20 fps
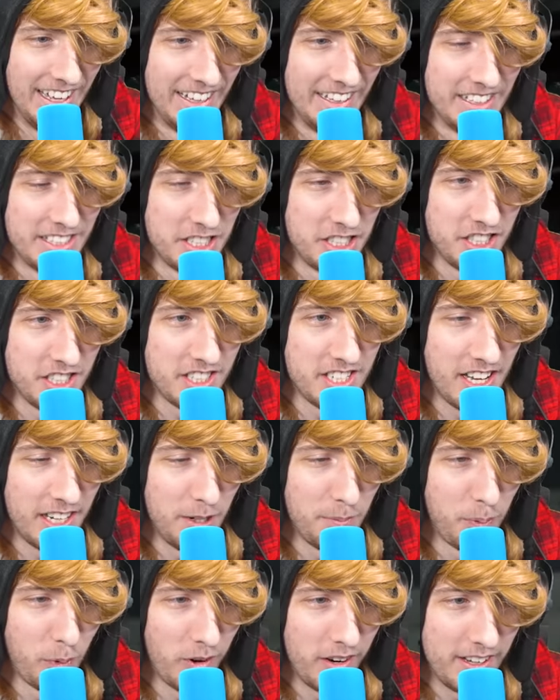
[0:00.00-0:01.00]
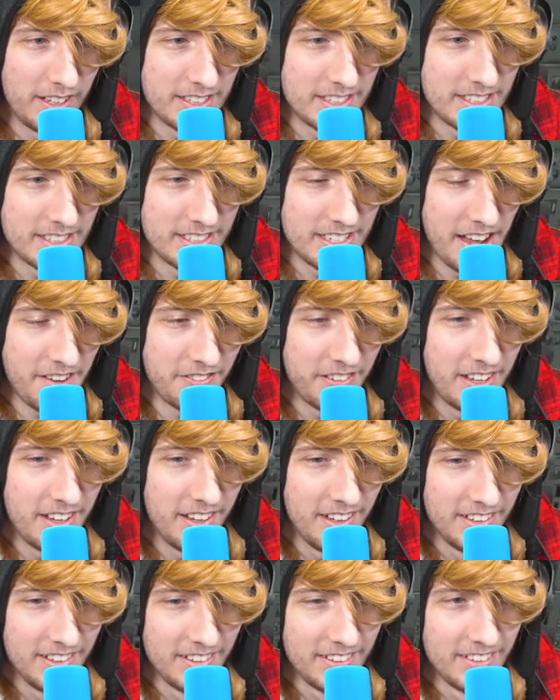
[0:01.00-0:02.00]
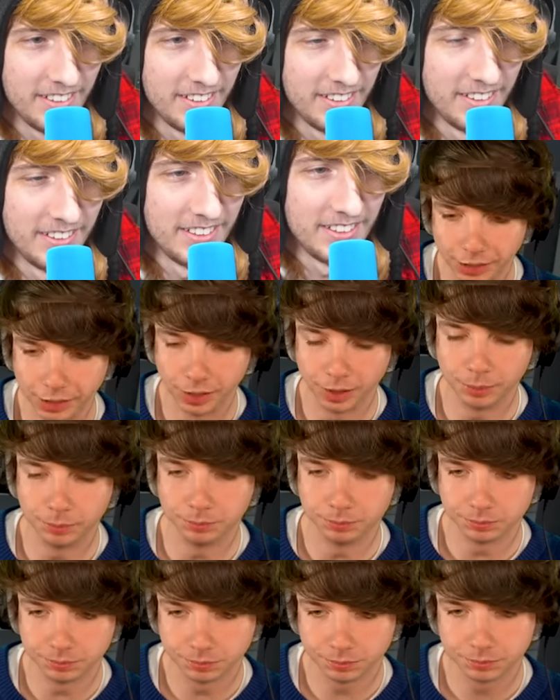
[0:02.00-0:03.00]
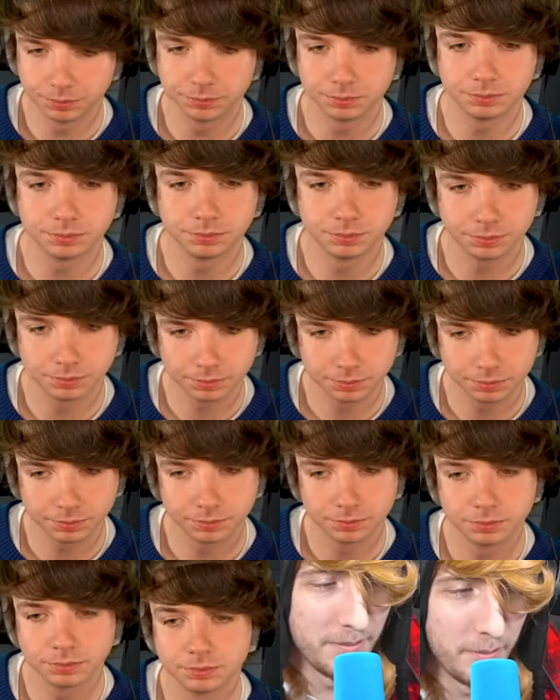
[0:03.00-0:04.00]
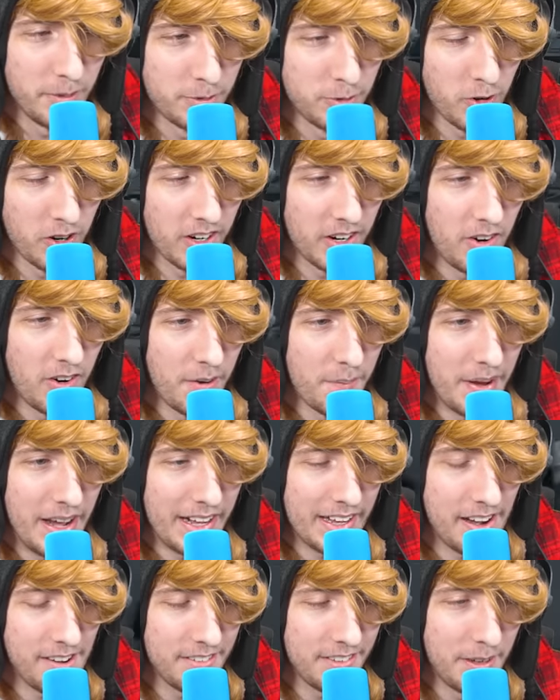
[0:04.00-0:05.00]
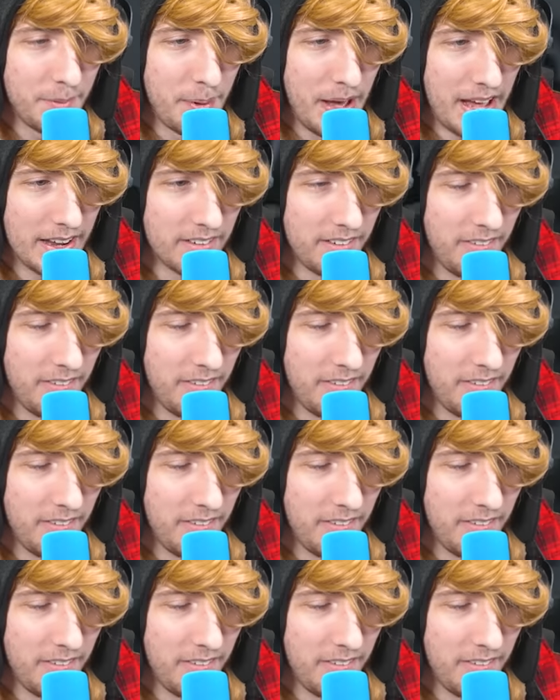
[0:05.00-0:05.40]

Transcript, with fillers: and then she's teleporting us to safety. Yup. Before going back out in the battle.